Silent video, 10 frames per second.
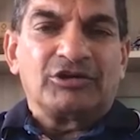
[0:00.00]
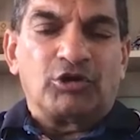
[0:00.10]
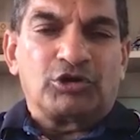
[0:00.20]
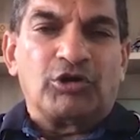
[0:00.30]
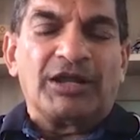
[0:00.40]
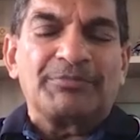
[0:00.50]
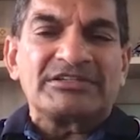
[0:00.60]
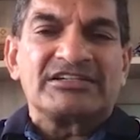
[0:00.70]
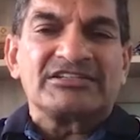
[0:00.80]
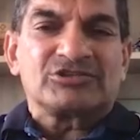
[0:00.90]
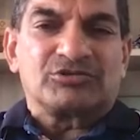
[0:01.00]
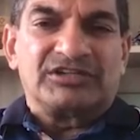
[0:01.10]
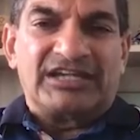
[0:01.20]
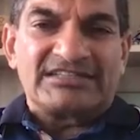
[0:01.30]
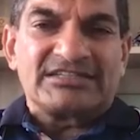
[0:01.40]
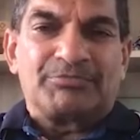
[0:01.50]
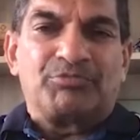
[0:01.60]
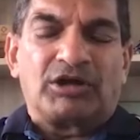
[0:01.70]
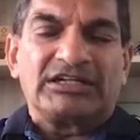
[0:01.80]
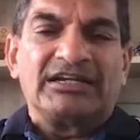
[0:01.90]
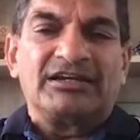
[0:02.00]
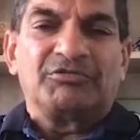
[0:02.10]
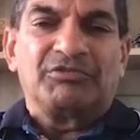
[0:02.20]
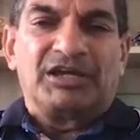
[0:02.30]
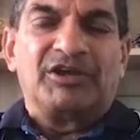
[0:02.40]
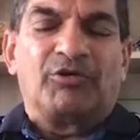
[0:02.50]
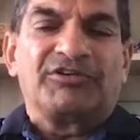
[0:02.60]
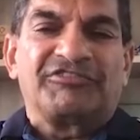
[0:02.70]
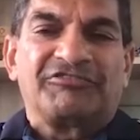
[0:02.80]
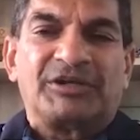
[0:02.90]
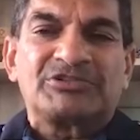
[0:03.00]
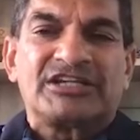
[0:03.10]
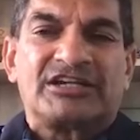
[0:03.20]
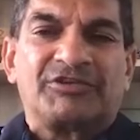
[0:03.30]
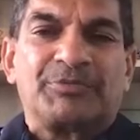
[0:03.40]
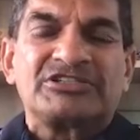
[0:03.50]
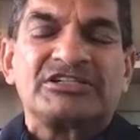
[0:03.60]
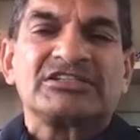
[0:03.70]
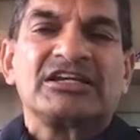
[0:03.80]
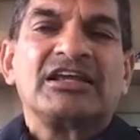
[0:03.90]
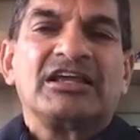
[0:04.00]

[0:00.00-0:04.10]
Coca Cola business, Nyanza Bottling, where we own 50% of the business.